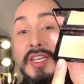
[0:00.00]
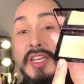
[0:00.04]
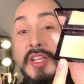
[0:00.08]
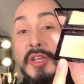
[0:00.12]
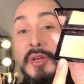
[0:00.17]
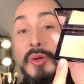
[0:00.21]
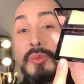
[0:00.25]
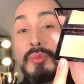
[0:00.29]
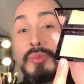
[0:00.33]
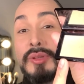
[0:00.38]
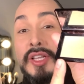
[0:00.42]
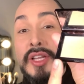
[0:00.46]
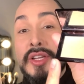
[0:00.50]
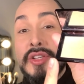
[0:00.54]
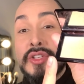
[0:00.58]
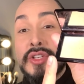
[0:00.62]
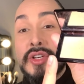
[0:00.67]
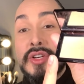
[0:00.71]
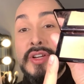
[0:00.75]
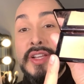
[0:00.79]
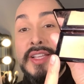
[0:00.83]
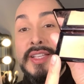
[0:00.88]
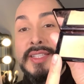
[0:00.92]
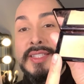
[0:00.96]
Neo
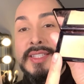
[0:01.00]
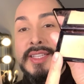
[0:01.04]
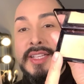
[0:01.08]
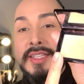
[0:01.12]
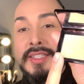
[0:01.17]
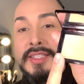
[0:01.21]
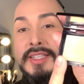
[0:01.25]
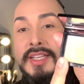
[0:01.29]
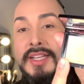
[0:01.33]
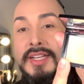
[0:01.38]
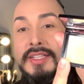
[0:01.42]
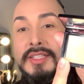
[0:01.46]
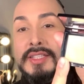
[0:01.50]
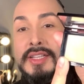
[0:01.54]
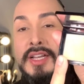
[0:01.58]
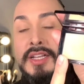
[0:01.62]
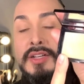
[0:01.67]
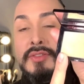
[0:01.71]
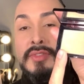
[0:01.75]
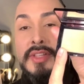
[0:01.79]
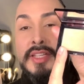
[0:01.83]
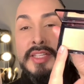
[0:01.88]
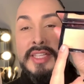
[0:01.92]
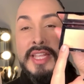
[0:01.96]
Blusher in Sunset. It's
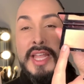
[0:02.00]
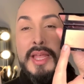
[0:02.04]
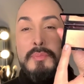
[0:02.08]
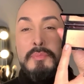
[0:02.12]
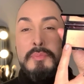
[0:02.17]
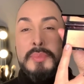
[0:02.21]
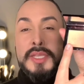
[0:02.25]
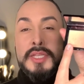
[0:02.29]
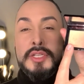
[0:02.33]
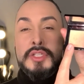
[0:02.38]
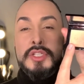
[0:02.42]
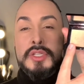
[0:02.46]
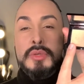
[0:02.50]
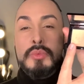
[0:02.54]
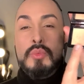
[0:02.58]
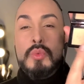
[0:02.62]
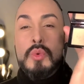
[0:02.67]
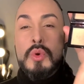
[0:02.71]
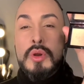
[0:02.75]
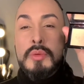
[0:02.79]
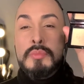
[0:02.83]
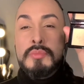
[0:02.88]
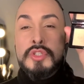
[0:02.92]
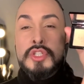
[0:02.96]
kind of like that peachy
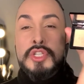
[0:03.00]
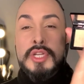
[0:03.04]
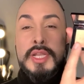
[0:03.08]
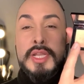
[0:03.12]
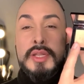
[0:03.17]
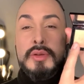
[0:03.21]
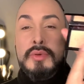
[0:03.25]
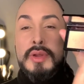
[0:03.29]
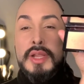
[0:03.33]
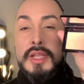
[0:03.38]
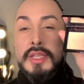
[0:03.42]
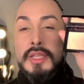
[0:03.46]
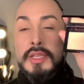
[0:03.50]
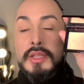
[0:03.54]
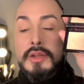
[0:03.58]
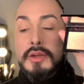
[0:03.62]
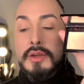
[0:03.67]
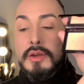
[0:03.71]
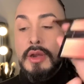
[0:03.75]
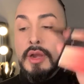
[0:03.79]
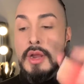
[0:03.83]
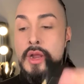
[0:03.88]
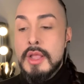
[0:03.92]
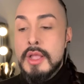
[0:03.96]
warm shade right
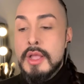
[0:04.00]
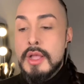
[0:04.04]
here.